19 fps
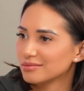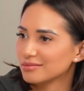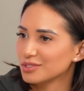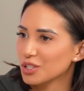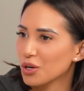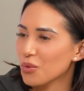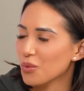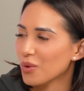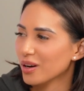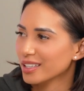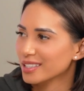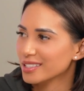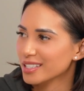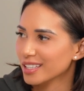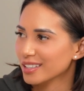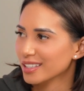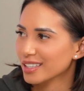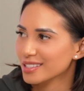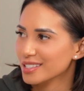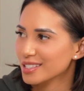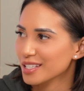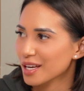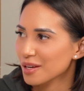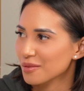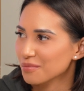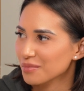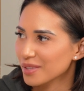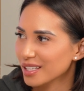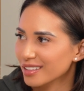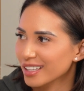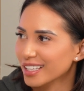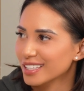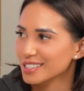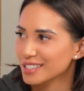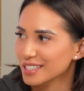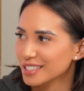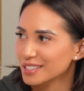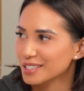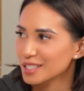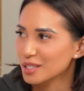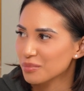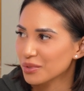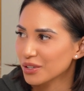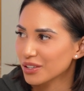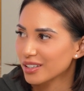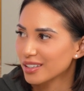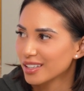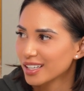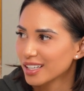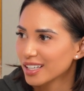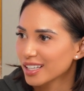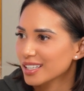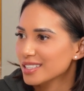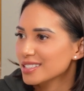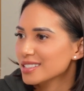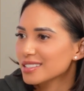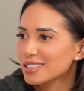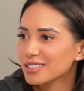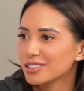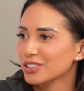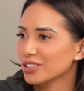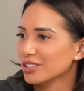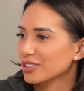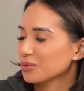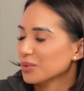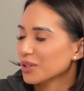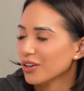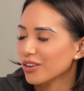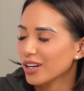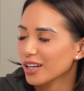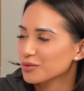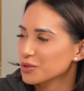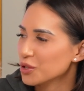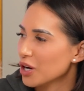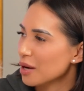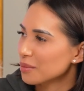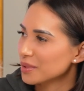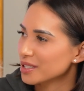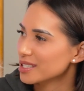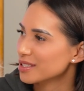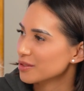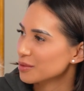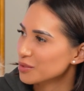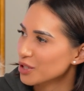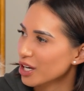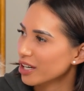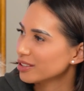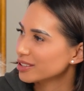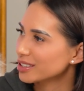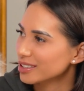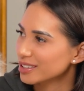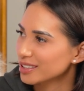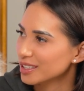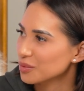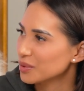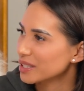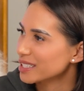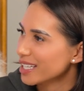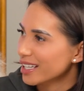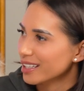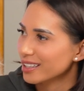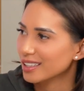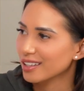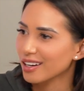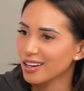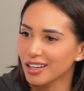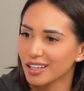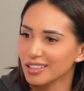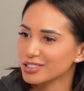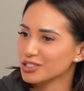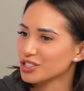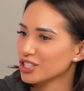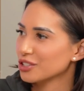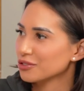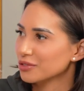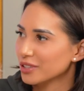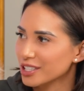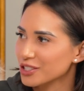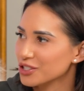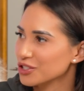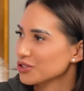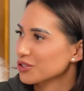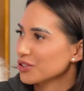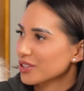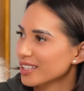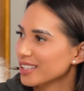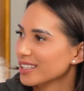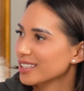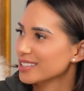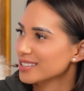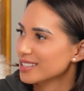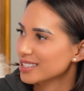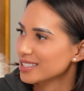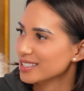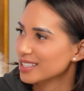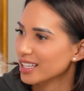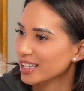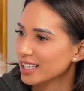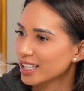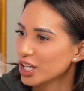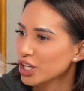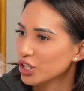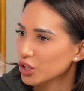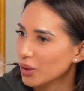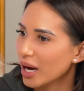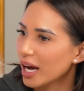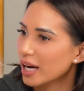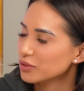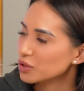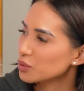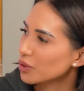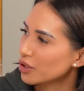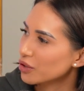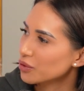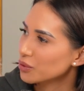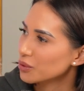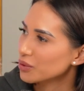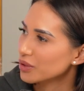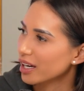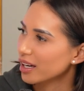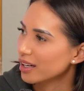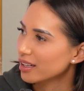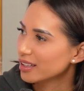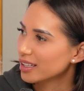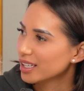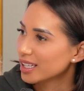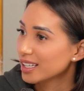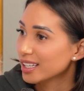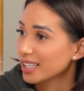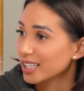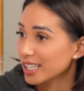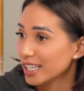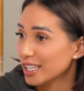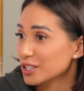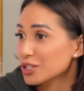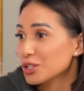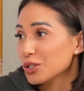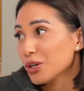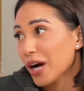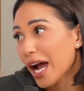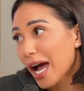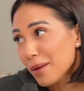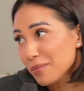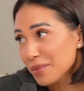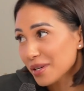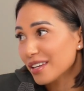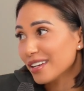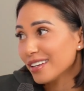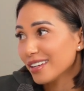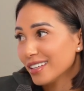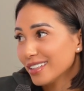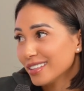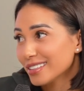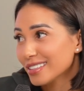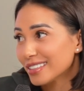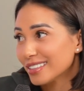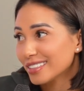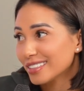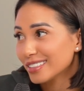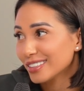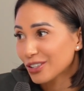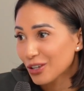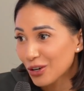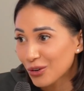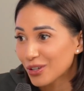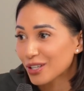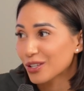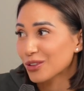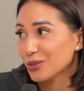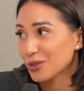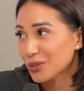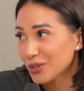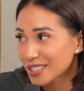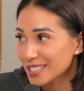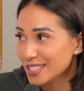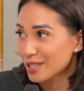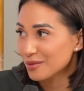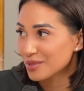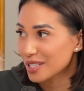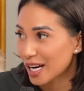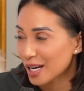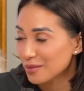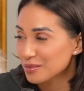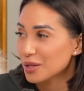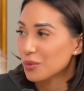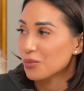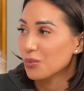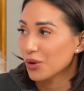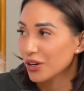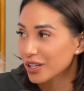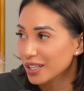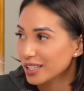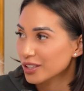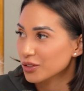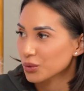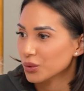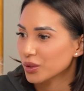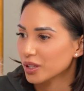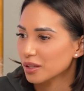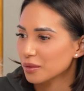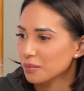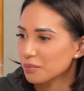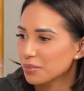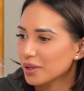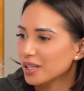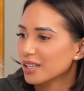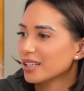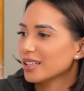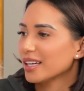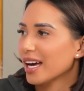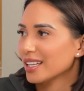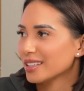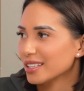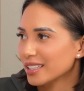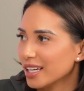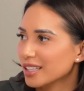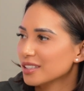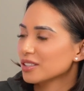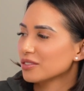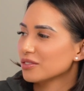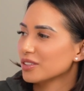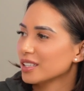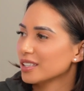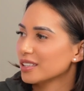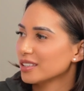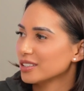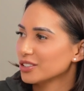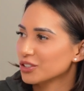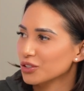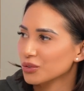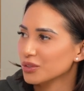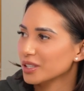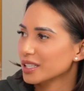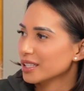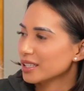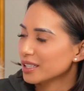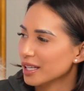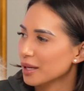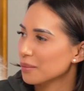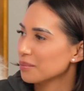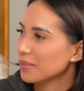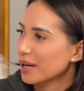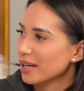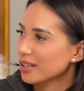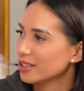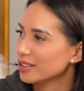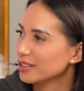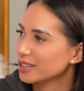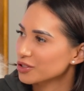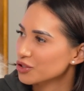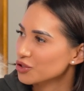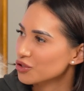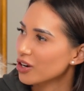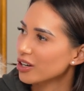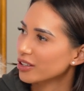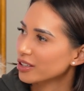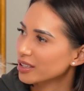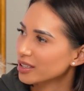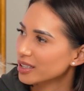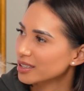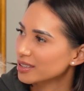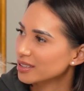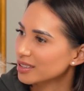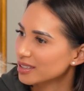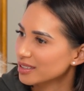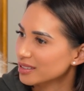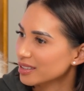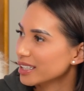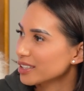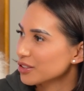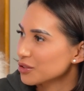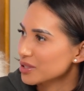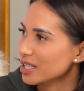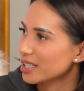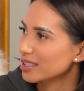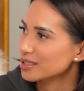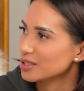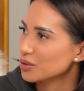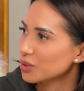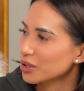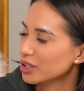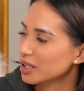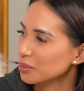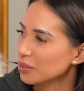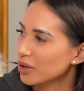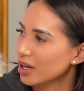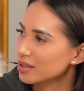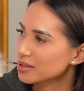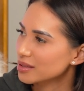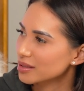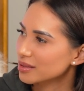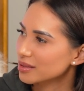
don't want to take that step and like dig deeper. Because look, we all have traumas from childhood and we take it on, generational things. It's like you have to work through that. It's crappy going through it sometimes and working through it, but at the end of it, you're only going to get better and stronger. And like you said, it's a working process.